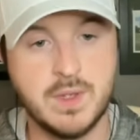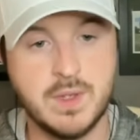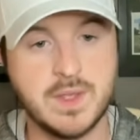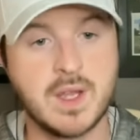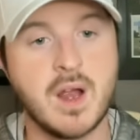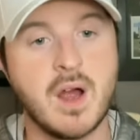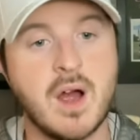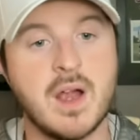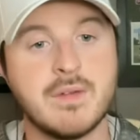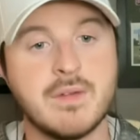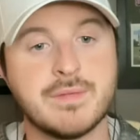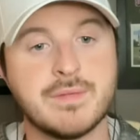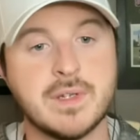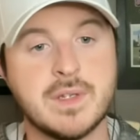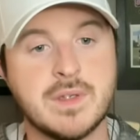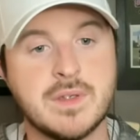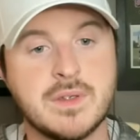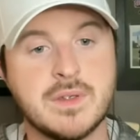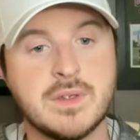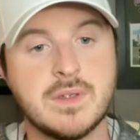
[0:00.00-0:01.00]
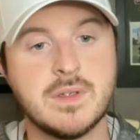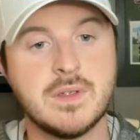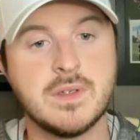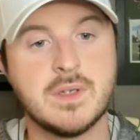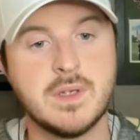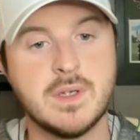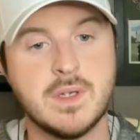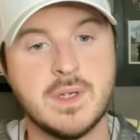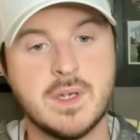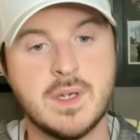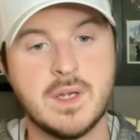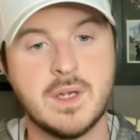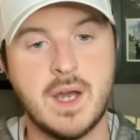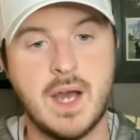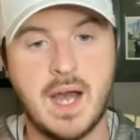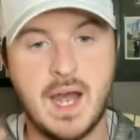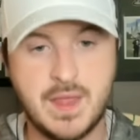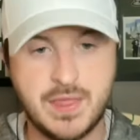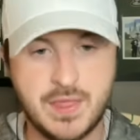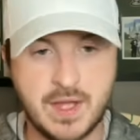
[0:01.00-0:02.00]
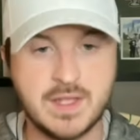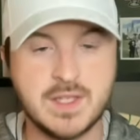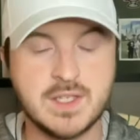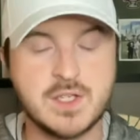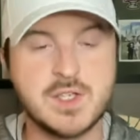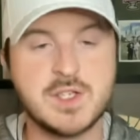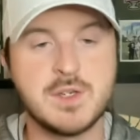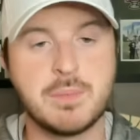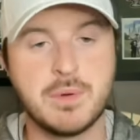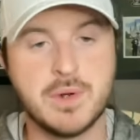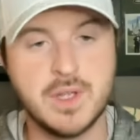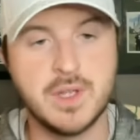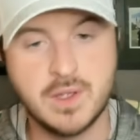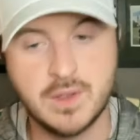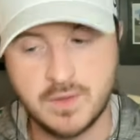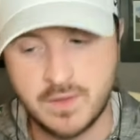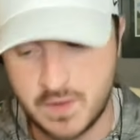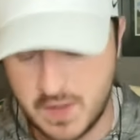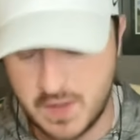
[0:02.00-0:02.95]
win the conference. I thought this is a pretty good